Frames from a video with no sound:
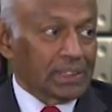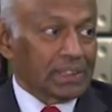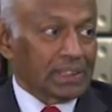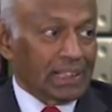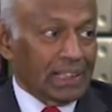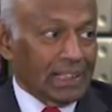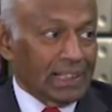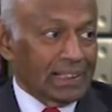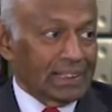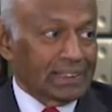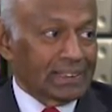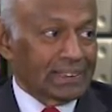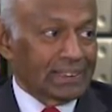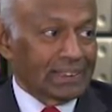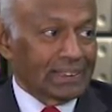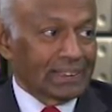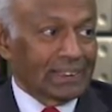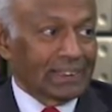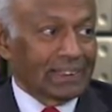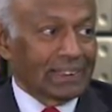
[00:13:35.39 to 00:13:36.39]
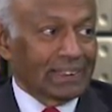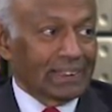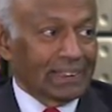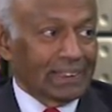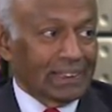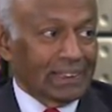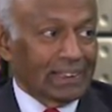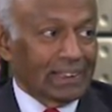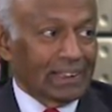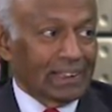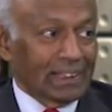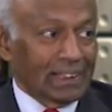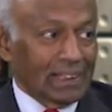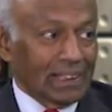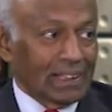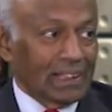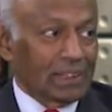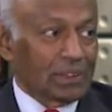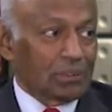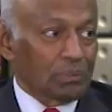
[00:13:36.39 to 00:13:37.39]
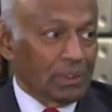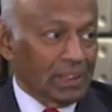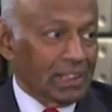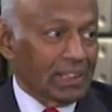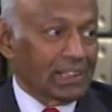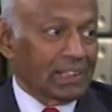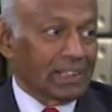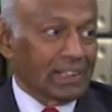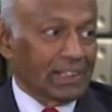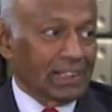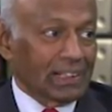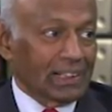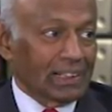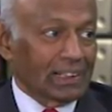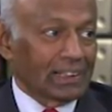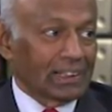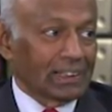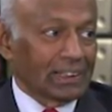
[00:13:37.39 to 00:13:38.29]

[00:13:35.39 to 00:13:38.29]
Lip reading: size is very critical.